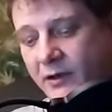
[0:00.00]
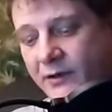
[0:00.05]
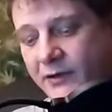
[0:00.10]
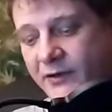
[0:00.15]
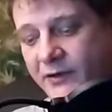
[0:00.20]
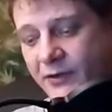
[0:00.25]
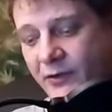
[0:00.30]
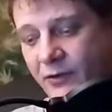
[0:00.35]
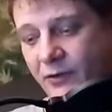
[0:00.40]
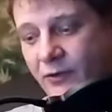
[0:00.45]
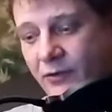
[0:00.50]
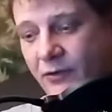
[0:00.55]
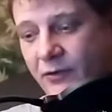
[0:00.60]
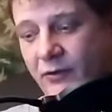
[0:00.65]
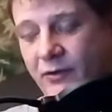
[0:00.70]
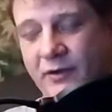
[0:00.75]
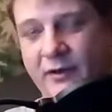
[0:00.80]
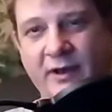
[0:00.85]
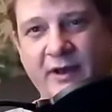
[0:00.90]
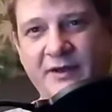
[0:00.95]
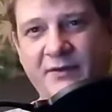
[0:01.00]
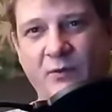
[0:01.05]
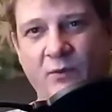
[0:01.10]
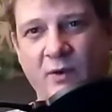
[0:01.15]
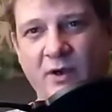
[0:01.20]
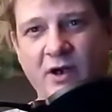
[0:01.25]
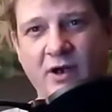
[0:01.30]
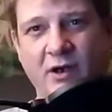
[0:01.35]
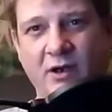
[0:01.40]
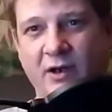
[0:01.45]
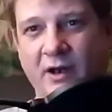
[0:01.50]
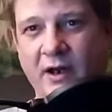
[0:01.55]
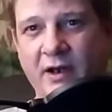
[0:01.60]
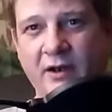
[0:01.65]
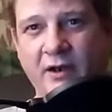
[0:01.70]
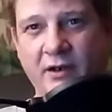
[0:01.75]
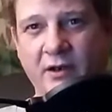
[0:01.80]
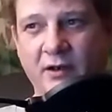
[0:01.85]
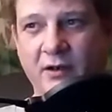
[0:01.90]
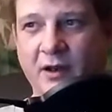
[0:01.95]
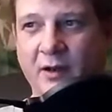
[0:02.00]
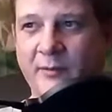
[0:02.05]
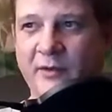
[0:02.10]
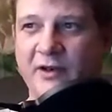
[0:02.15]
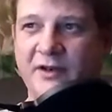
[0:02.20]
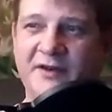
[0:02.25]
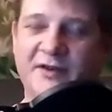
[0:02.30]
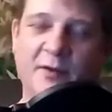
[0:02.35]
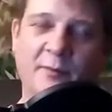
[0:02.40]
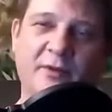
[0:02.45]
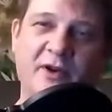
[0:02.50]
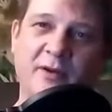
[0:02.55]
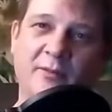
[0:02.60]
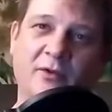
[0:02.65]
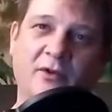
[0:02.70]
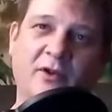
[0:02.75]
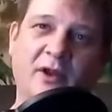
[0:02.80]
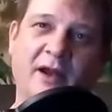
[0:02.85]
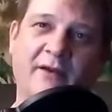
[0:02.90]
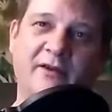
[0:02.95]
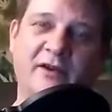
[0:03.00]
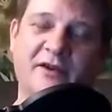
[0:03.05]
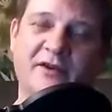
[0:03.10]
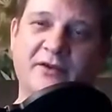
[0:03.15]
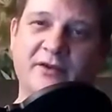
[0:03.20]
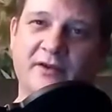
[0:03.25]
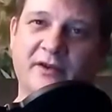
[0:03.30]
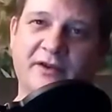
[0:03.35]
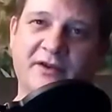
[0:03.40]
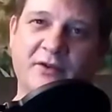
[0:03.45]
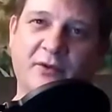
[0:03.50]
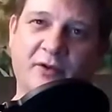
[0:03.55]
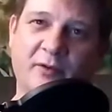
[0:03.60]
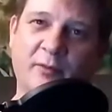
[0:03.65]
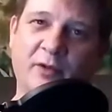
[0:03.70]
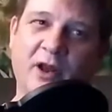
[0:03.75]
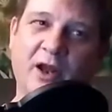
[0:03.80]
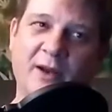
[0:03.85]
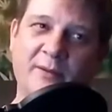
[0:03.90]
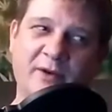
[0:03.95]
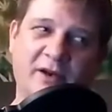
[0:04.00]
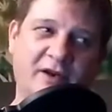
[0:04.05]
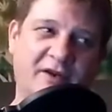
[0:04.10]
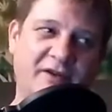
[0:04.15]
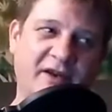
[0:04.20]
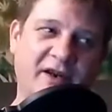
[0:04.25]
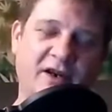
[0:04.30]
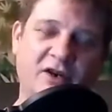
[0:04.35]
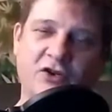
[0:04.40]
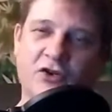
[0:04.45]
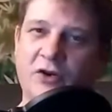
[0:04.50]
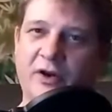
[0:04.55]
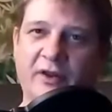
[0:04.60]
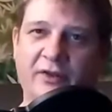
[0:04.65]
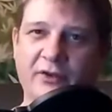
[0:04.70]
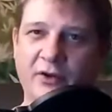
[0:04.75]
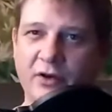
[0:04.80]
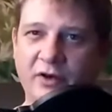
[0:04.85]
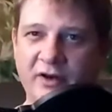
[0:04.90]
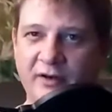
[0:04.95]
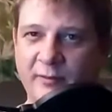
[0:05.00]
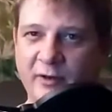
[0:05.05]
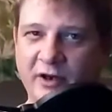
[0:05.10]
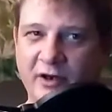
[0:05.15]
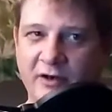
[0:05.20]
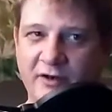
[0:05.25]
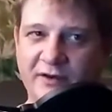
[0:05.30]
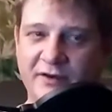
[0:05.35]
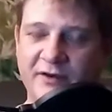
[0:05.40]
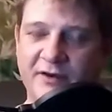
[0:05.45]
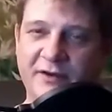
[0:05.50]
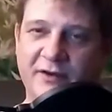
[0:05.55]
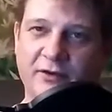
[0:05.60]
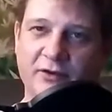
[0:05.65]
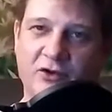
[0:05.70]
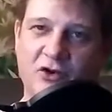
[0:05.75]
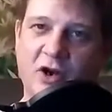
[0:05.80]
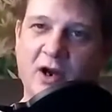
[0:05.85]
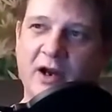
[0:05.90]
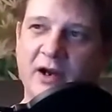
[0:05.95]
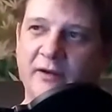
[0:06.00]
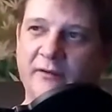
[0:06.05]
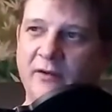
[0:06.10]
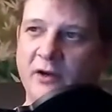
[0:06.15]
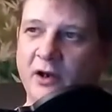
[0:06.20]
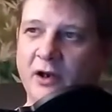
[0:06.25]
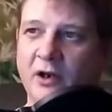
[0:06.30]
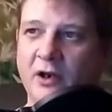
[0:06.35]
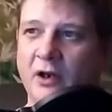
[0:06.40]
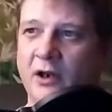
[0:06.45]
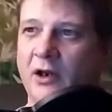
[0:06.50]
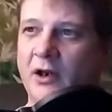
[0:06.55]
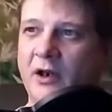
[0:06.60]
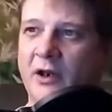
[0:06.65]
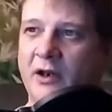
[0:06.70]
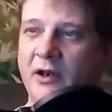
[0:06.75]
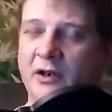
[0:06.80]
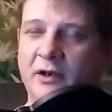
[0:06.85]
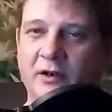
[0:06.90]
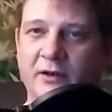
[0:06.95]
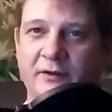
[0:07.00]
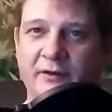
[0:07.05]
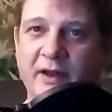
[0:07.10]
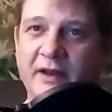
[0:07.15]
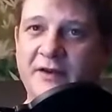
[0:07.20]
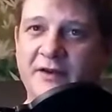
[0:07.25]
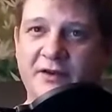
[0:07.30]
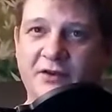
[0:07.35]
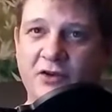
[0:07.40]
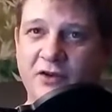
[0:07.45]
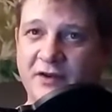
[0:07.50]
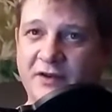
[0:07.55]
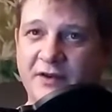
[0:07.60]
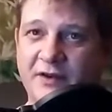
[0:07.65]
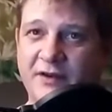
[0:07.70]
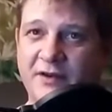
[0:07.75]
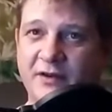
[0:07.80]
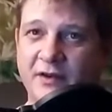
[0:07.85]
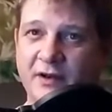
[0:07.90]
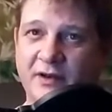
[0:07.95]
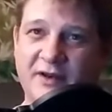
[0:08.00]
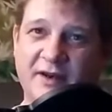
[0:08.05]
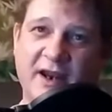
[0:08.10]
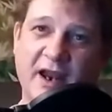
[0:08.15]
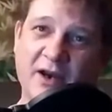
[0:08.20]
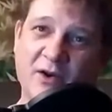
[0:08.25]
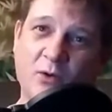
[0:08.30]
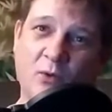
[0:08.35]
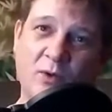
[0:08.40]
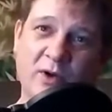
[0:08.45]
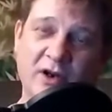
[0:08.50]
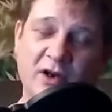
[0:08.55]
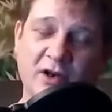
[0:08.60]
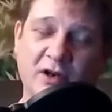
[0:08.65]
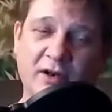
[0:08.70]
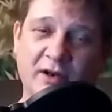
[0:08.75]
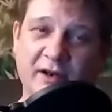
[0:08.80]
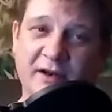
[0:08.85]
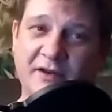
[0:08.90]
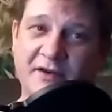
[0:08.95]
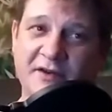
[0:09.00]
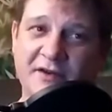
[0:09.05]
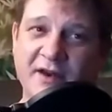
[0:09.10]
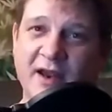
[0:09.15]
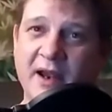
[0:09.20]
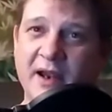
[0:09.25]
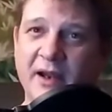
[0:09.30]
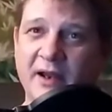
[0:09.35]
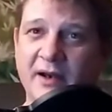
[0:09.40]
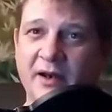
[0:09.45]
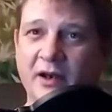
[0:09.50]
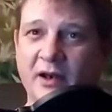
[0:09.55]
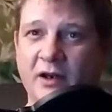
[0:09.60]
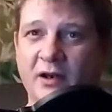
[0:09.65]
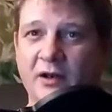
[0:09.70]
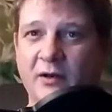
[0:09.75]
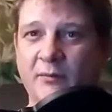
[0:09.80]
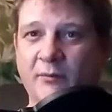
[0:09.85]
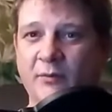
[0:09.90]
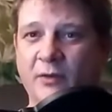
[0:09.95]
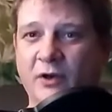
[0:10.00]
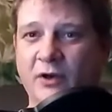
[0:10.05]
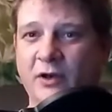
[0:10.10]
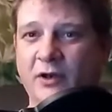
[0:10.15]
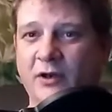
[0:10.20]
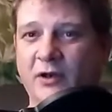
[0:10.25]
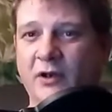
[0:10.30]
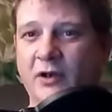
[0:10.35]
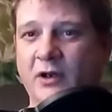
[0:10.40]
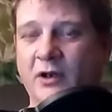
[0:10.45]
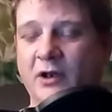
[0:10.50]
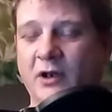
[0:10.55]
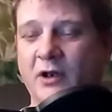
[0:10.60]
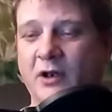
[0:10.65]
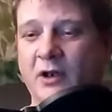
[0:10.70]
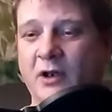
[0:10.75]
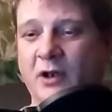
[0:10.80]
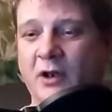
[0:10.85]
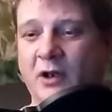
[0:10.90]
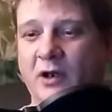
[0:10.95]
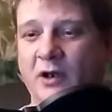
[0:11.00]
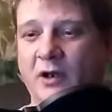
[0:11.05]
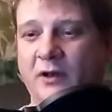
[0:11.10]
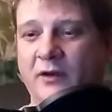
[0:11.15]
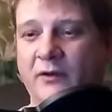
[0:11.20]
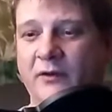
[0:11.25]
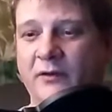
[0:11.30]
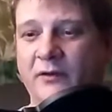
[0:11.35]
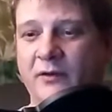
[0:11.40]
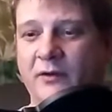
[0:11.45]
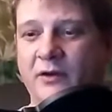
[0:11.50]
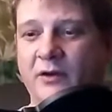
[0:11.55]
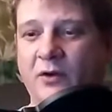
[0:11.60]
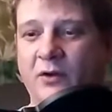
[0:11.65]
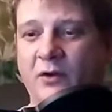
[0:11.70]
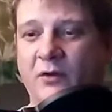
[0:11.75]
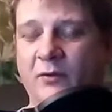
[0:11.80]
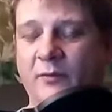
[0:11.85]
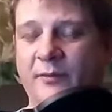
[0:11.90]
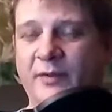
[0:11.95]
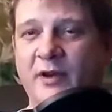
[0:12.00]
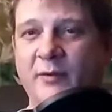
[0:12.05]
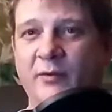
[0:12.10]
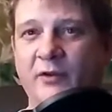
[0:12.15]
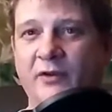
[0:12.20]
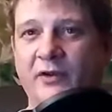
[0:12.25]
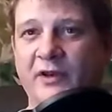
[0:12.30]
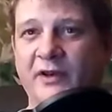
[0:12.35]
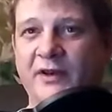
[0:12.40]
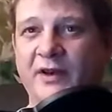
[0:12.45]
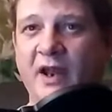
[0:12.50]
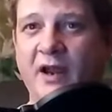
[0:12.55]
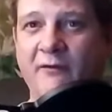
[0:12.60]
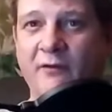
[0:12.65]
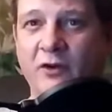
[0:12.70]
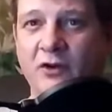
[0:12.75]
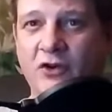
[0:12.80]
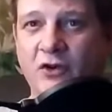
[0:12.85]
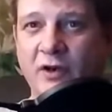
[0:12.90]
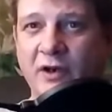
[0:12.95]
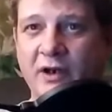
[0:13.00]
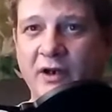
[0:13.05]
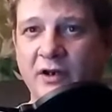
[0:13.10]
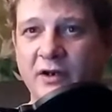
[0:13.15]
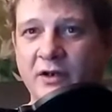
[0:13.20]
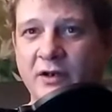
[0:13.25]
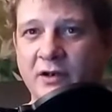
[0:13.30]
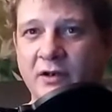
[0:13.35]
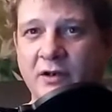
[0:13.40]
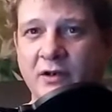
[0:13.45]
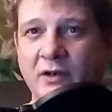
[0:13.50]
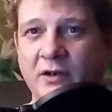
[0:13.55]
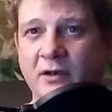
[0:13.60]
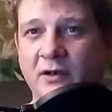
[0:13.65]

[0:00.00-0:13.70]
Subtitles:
So that's weird, ain't it? I mean, some people, obviously, this don't apply because they can drink 30 beers and still drive. And that's just, it's kind of weird and it's sad, but, you know, people that never drink and